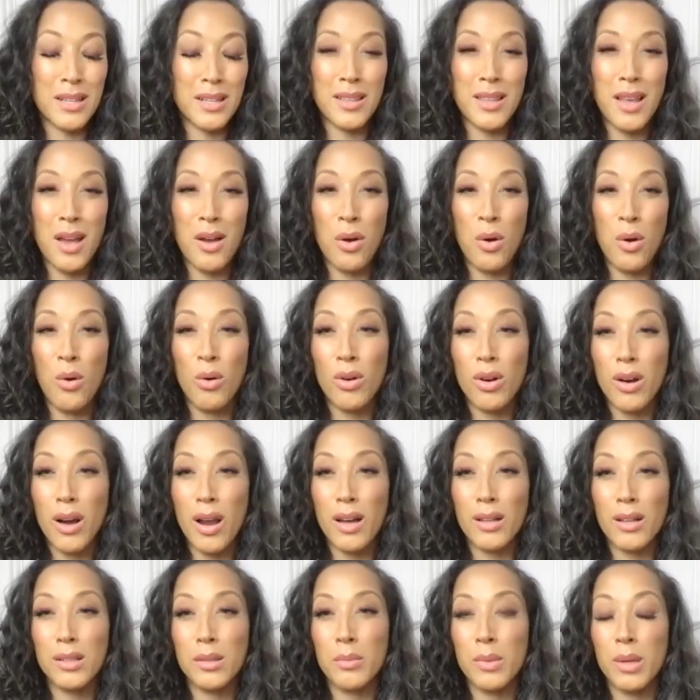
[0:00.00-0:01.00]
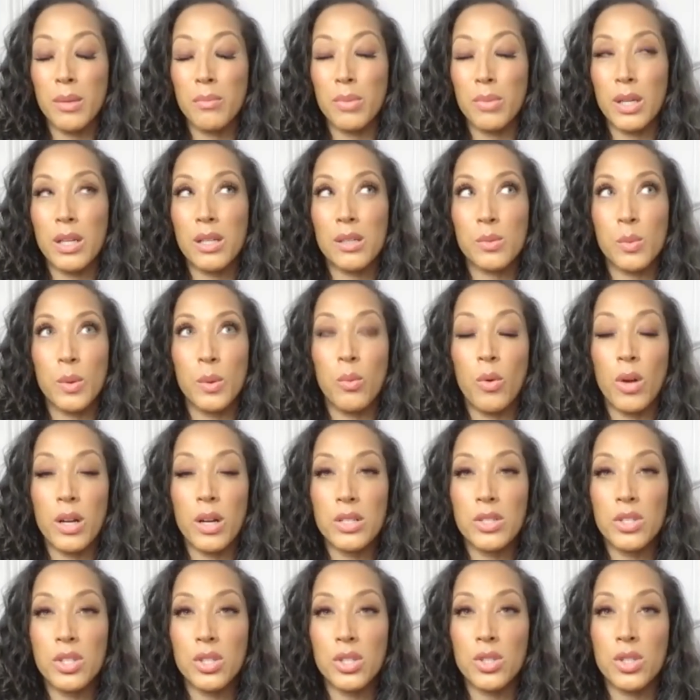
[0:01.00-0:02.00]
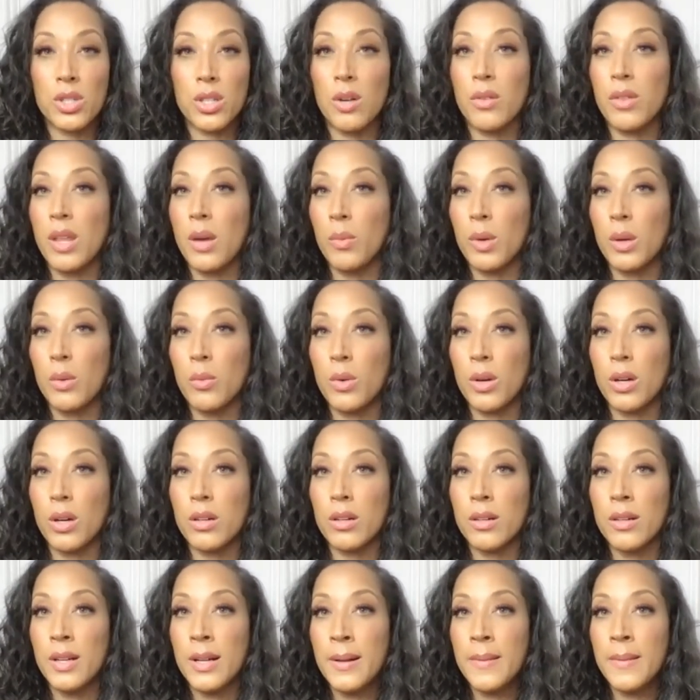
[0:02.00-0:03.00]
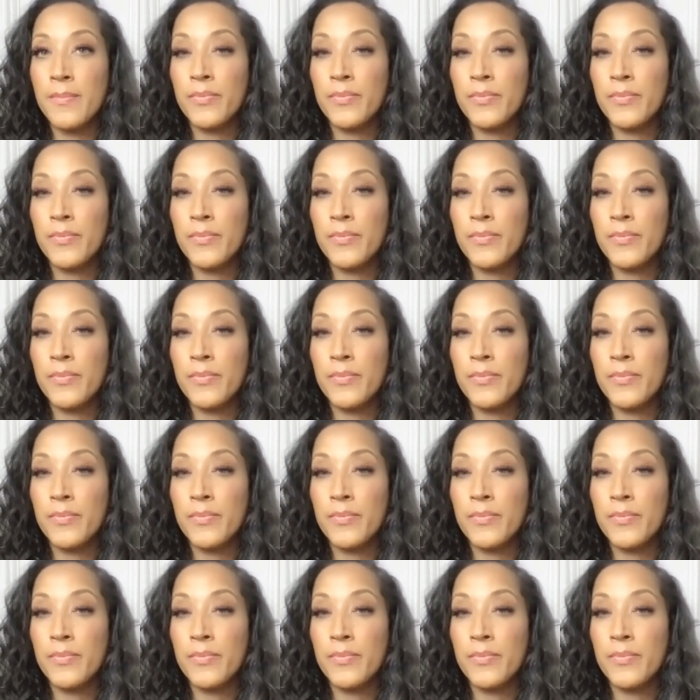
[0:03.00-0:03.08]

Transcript: and that horror element because we wanted to show that we were